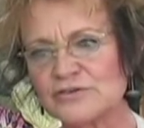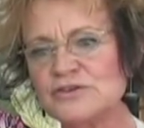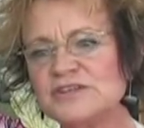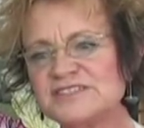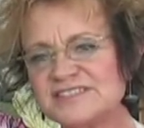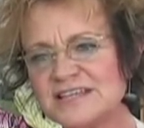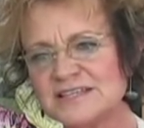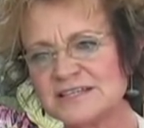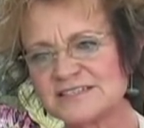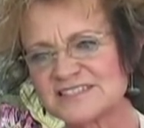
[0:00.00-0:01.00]
You can see
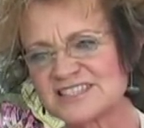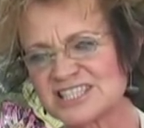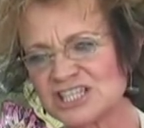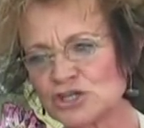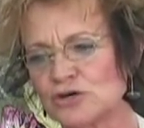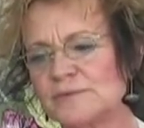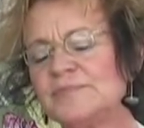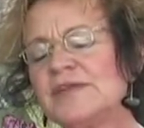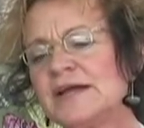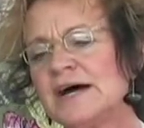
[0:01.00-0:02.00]
that it's thinner.
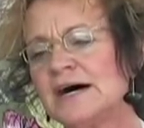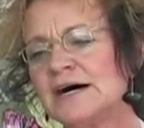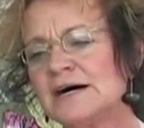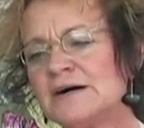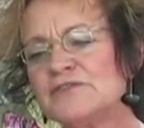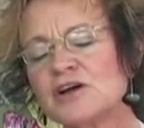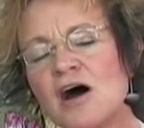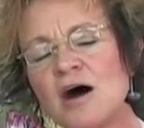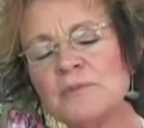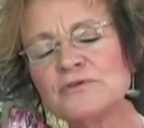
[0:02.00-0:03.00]
Uh, the
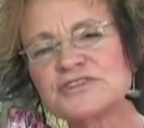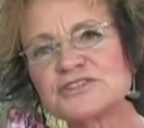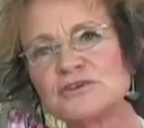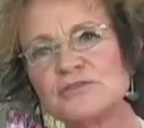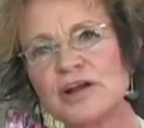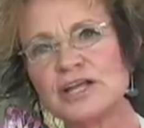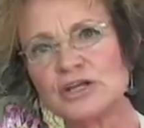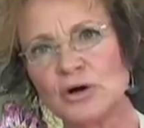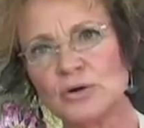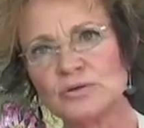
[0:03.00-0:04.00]
copper, silver, and
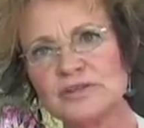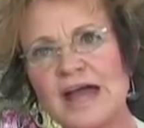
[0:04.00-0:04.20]
gold,